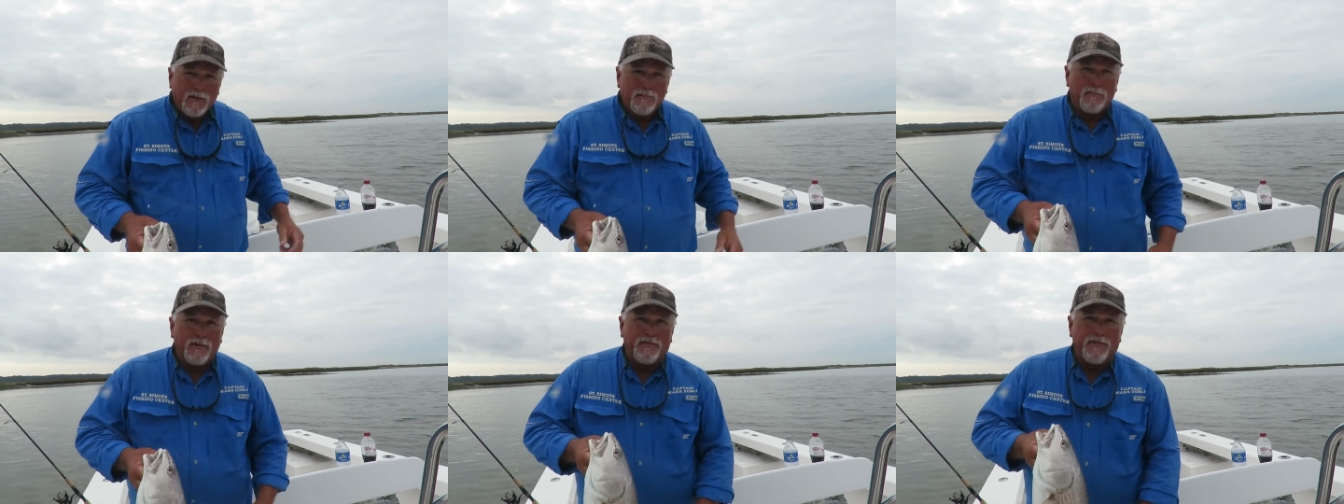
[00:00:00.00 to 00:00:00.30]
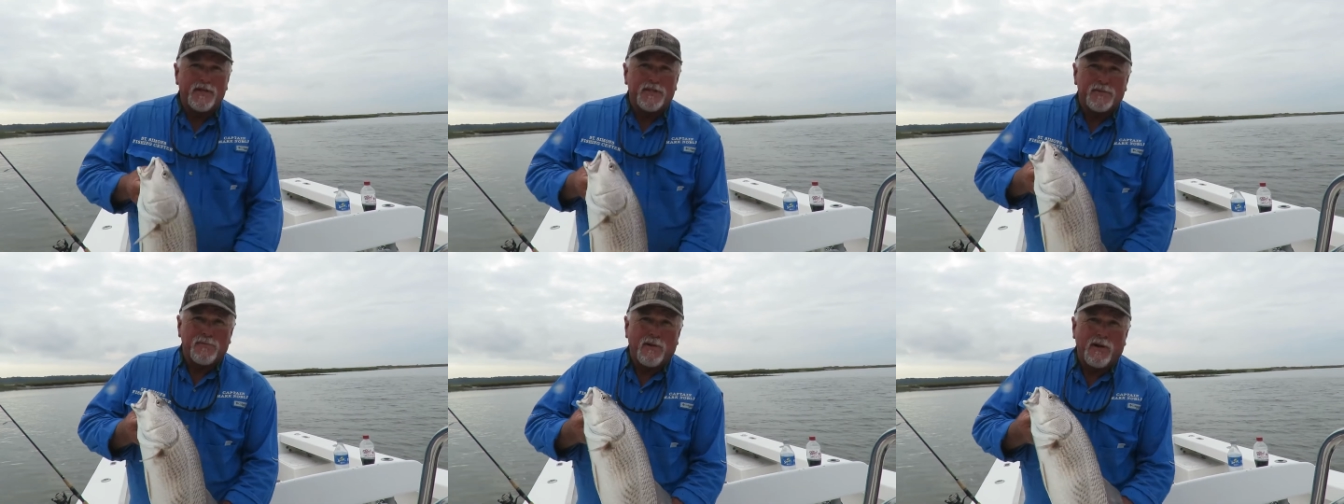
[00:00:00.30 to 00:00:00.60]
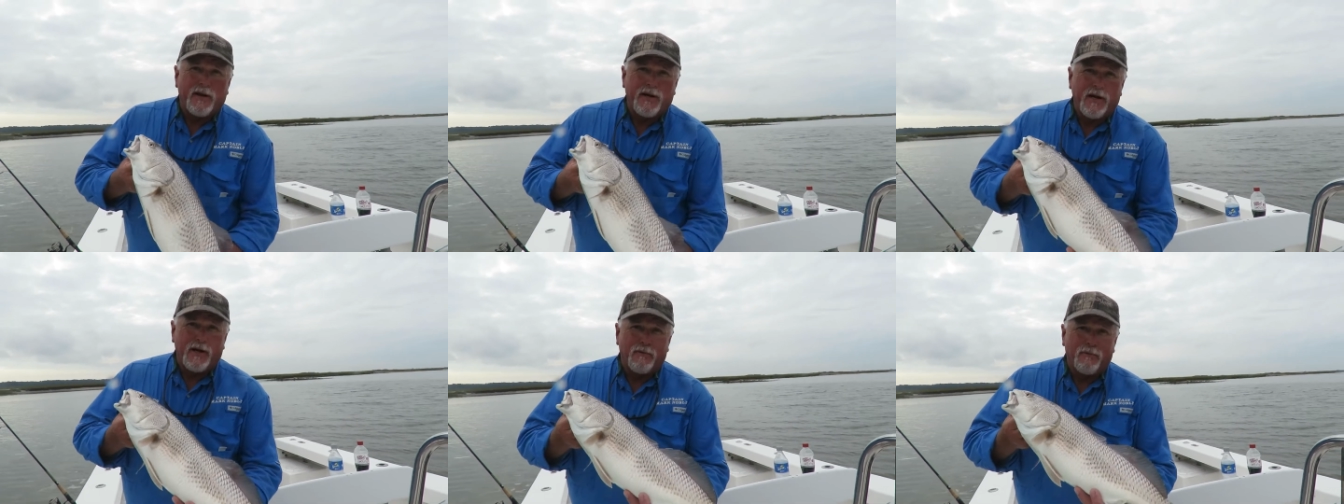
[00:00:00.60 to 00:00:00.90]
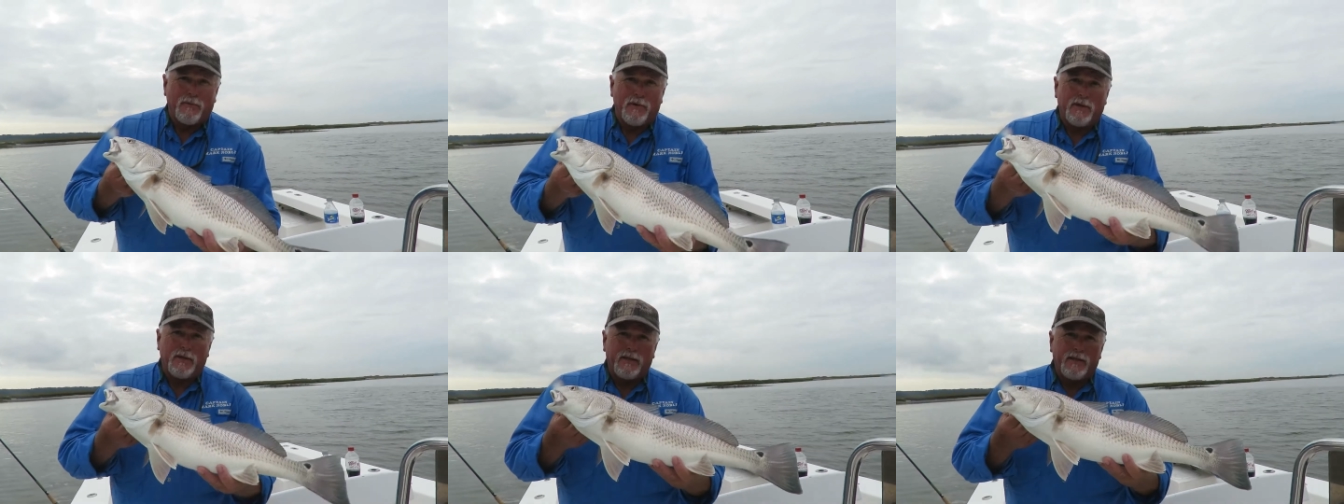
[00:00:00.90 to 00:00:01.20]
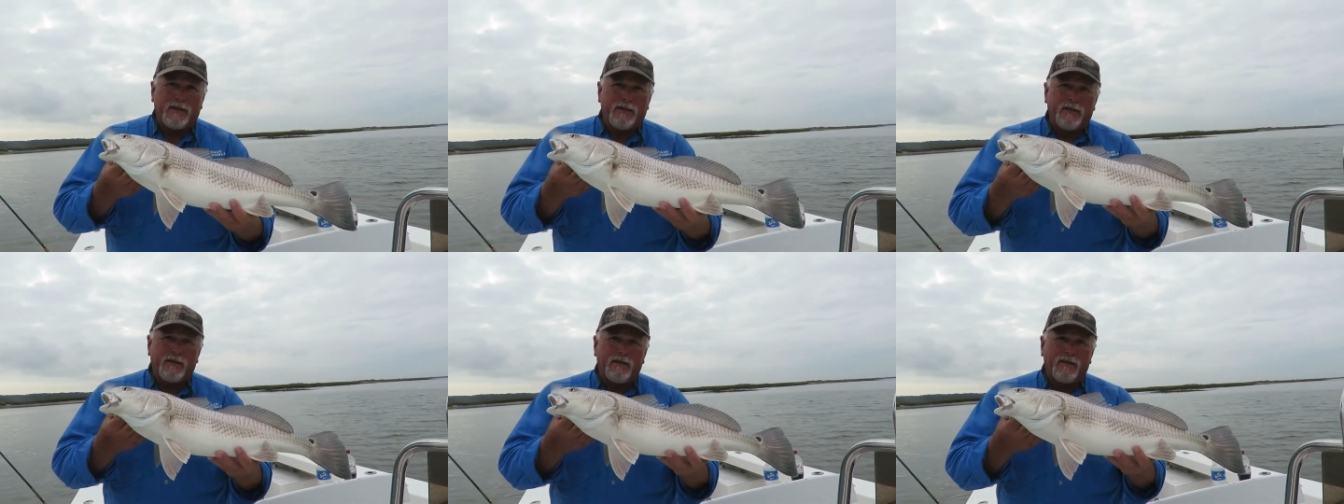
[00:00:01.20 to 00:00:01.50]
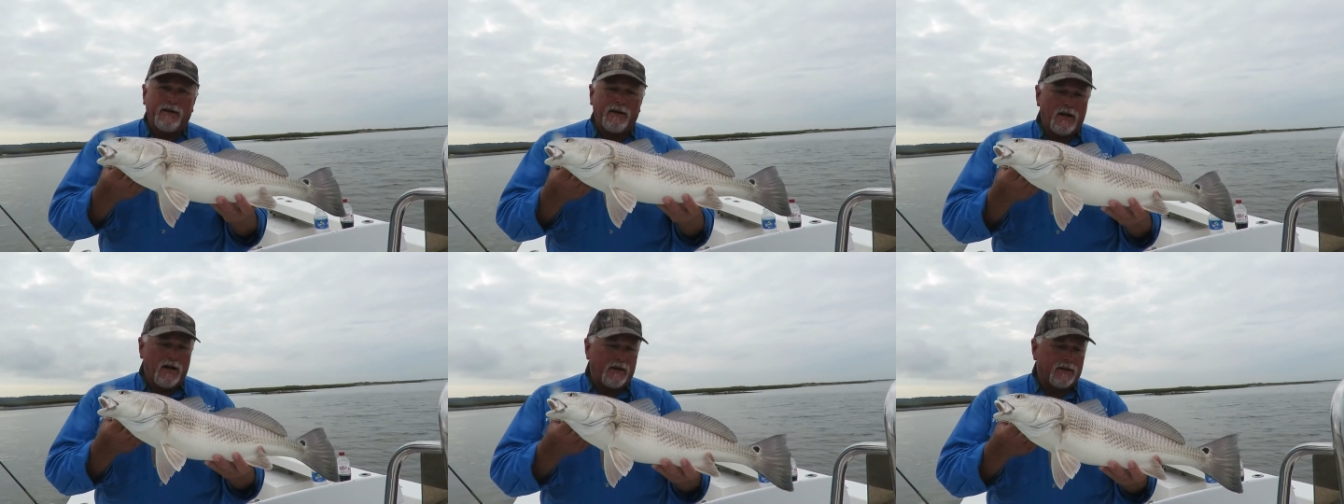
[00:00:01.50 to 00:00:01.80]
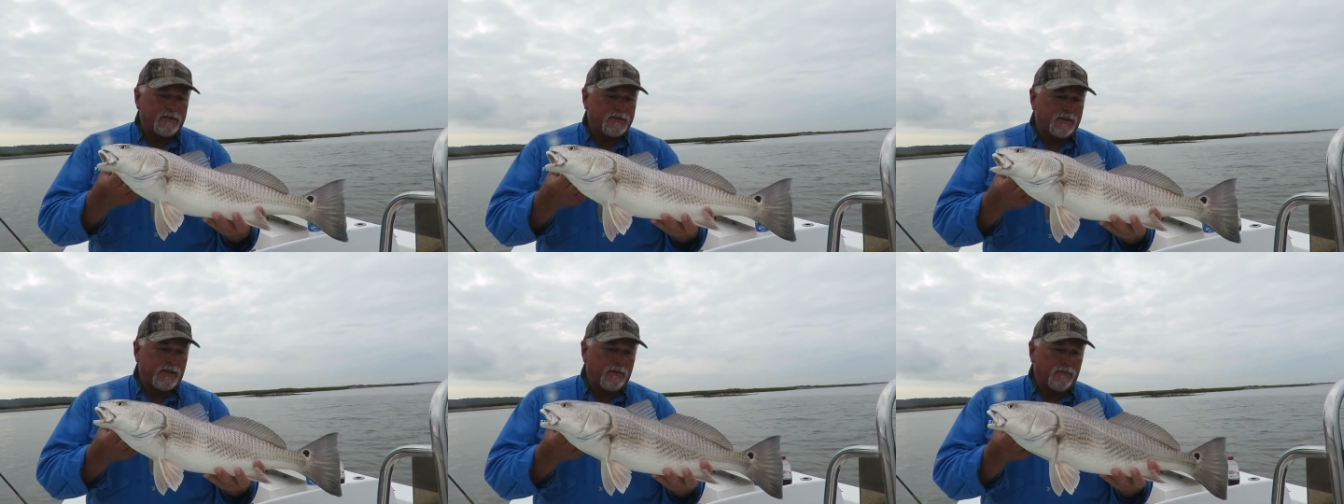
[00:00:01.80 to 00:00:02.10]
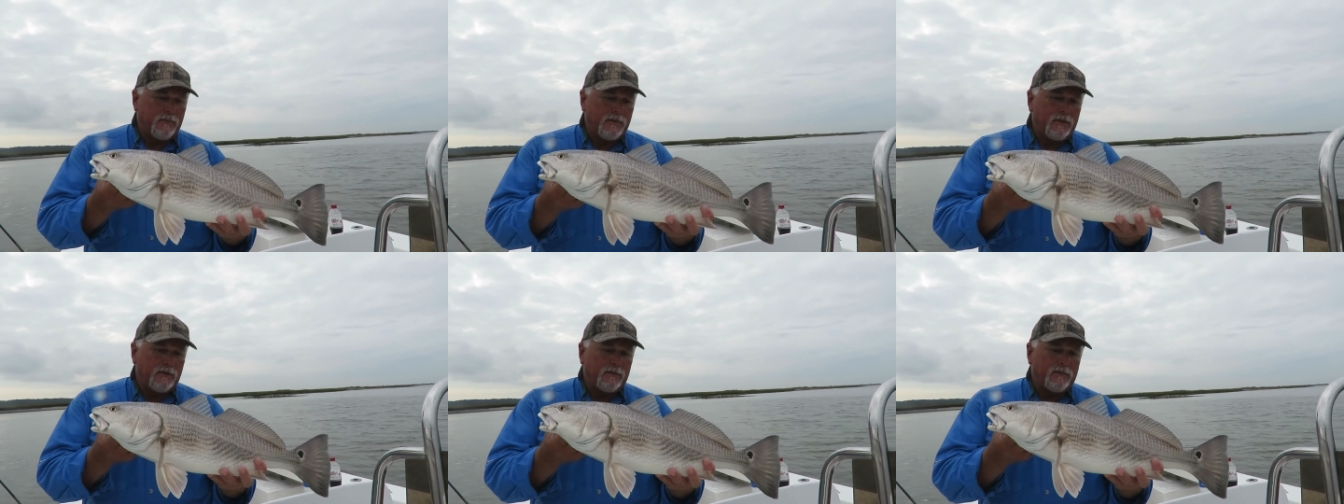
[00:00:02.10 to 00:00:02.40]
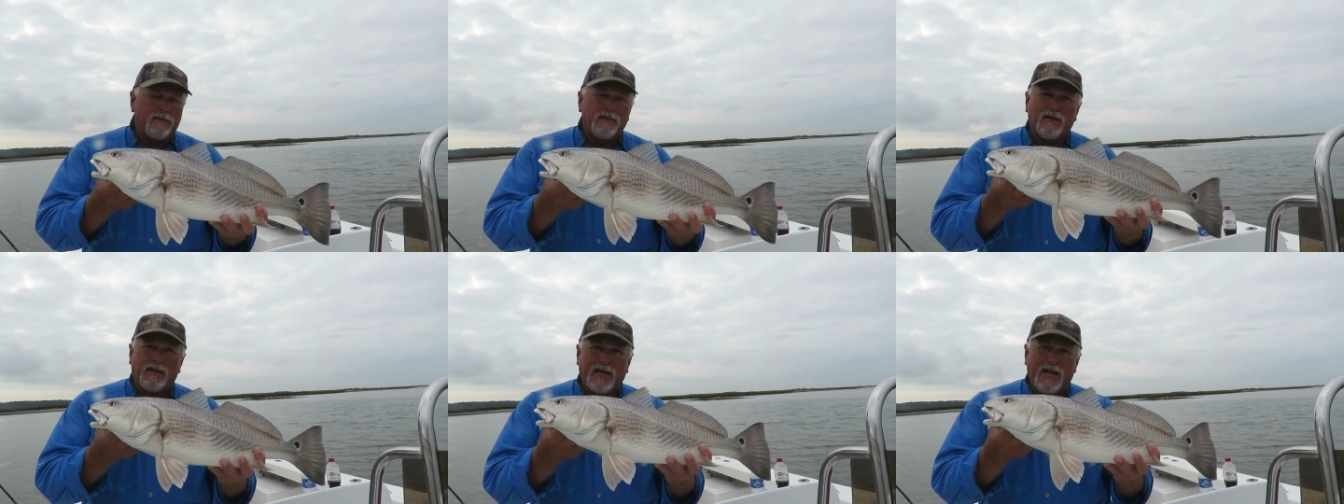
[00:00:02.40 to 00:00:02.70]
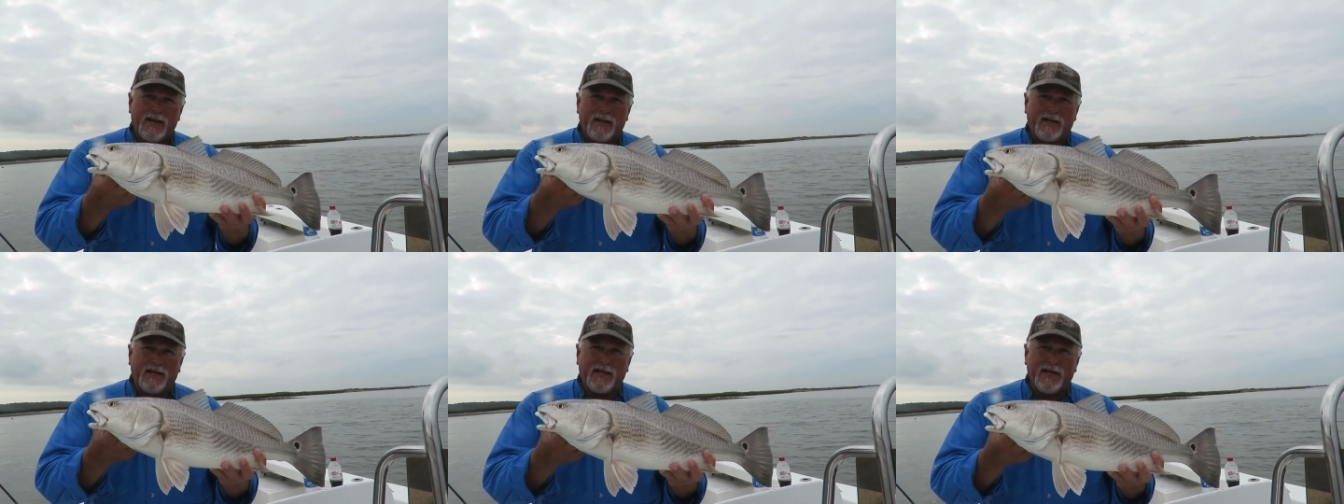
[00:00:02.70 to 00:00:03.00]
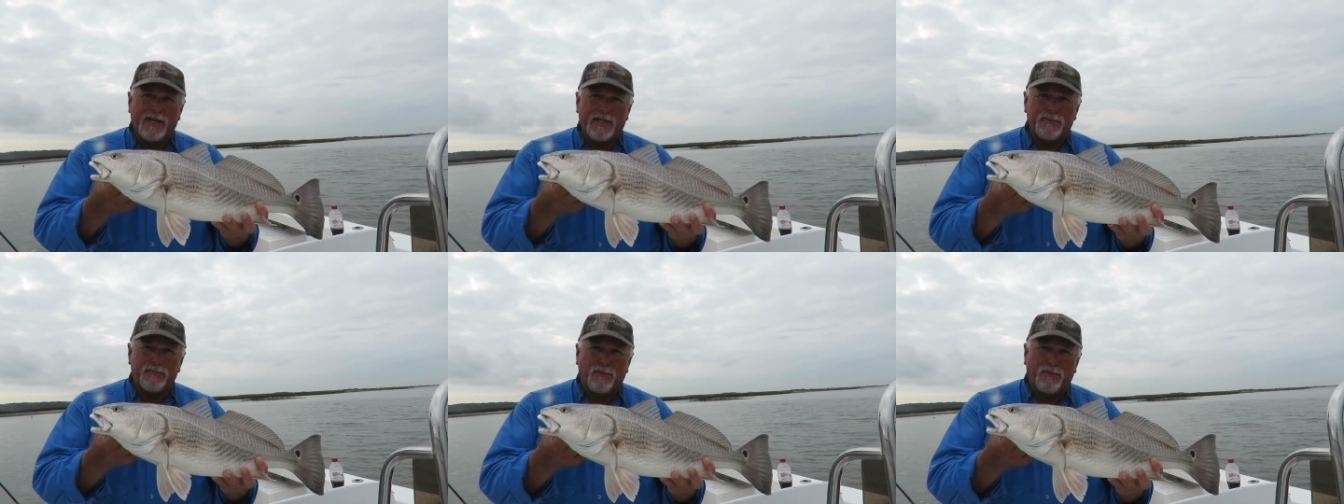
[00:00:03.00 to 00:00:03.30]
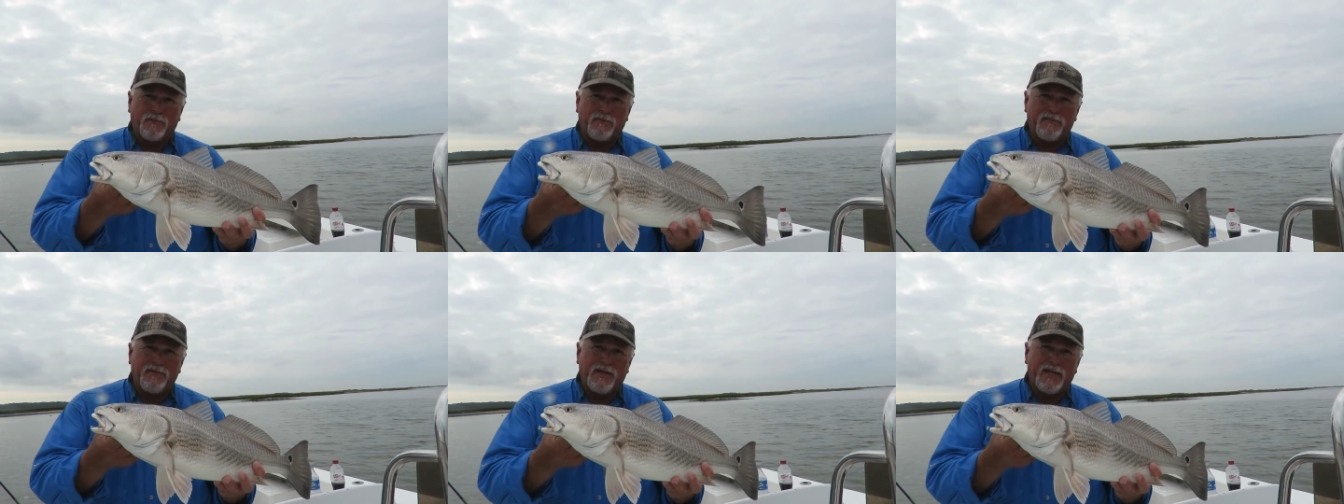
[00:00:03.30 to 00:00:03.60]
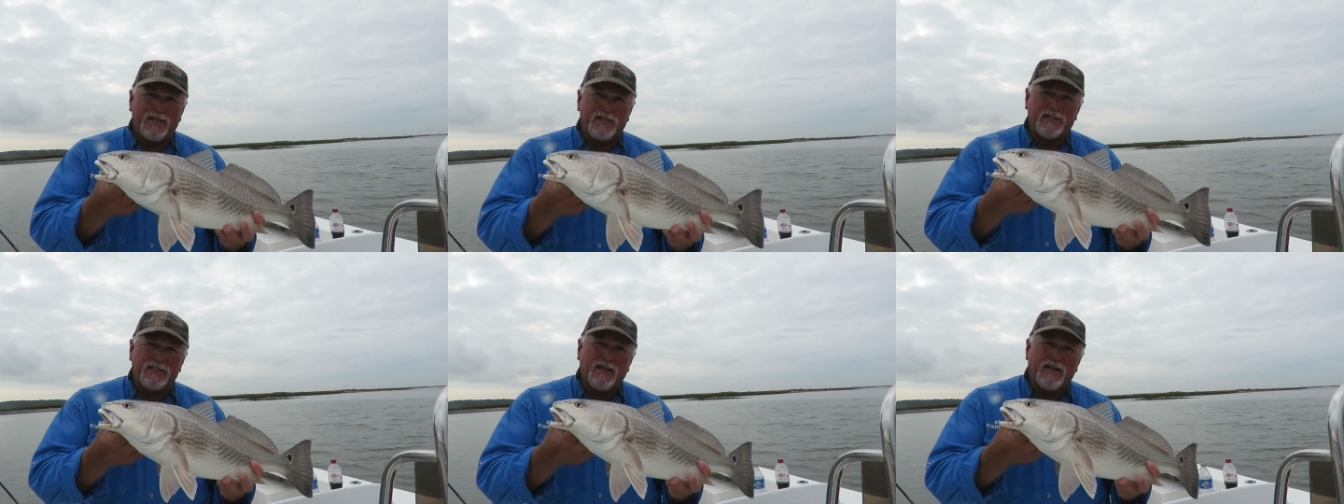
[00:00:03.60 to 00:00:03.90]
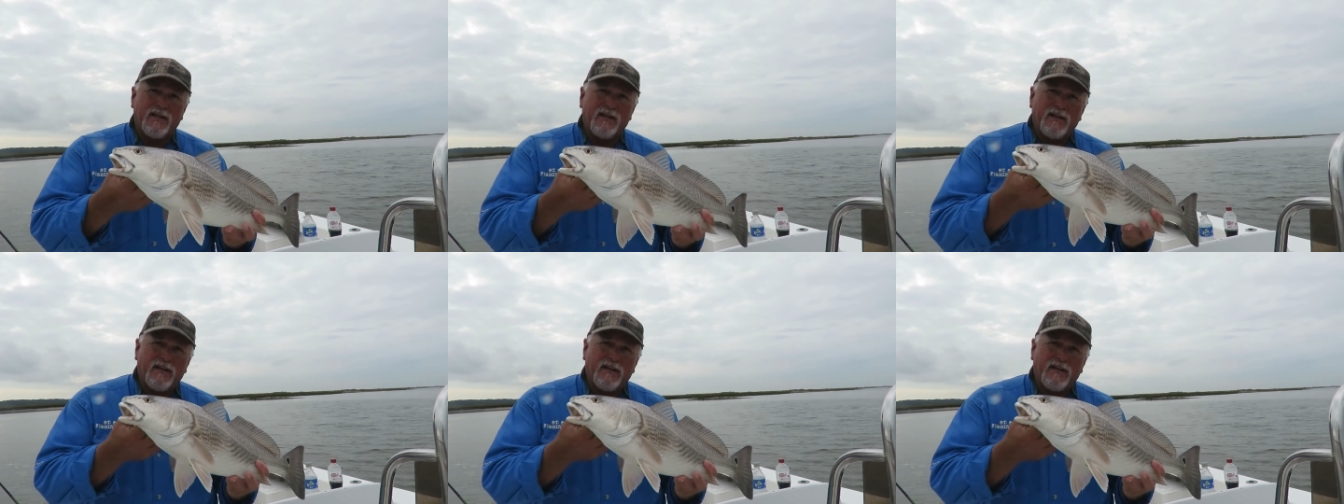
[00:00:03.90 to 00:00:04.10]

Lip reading: But this right here really and honestly will allow you to catch more fish,